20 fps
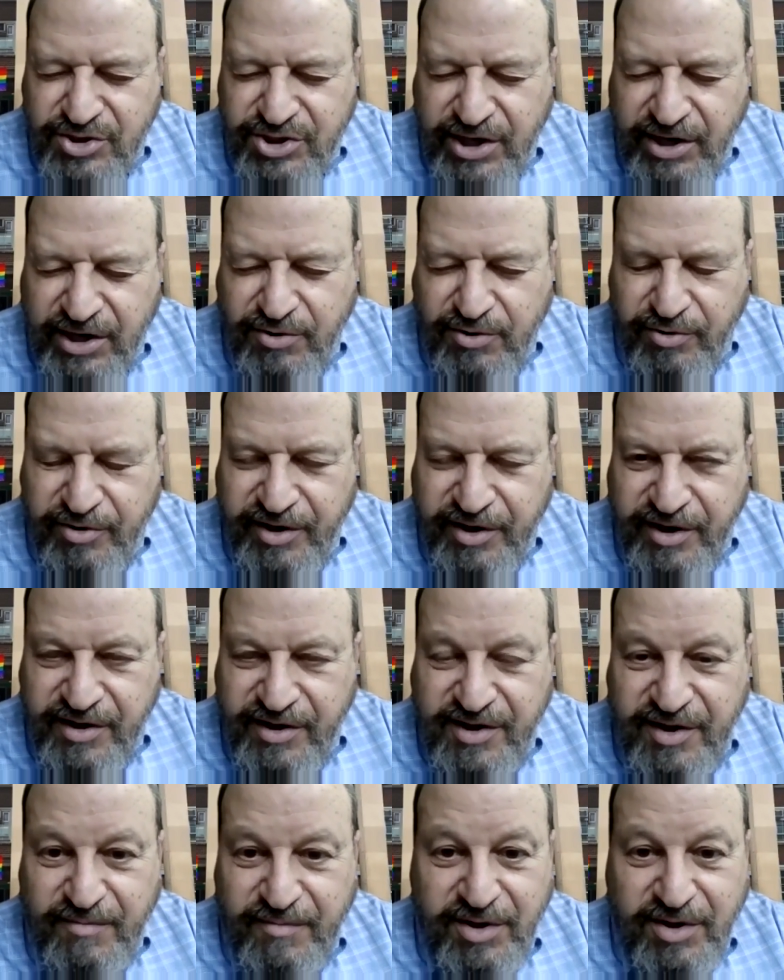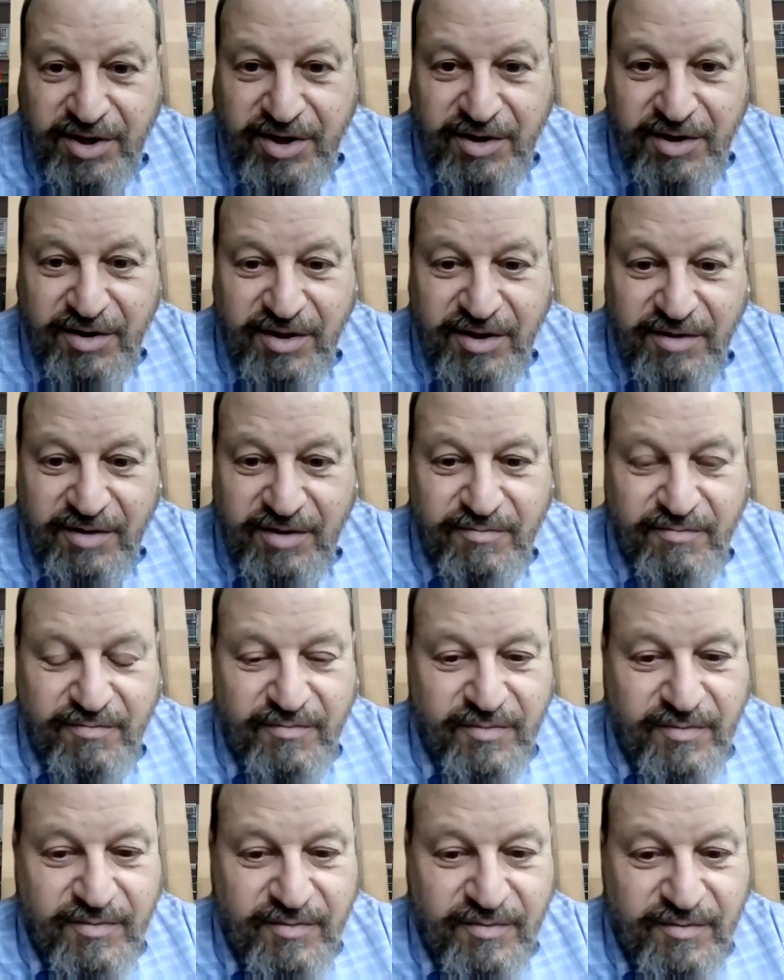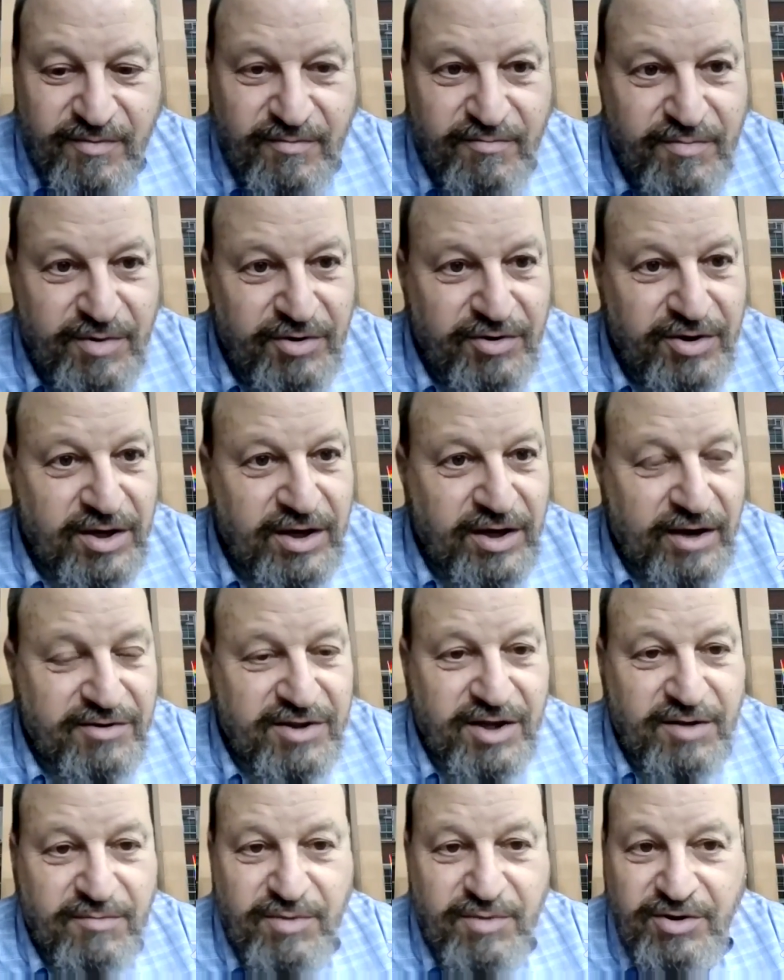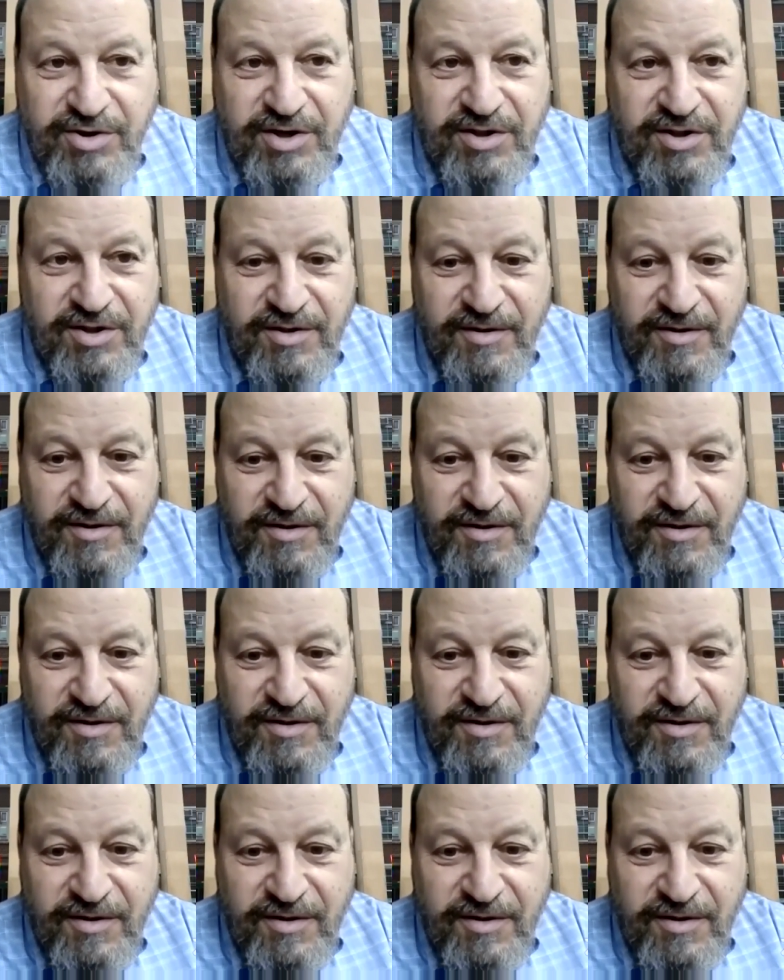Chair Cornegy's committee, Building, Housing and Buildings?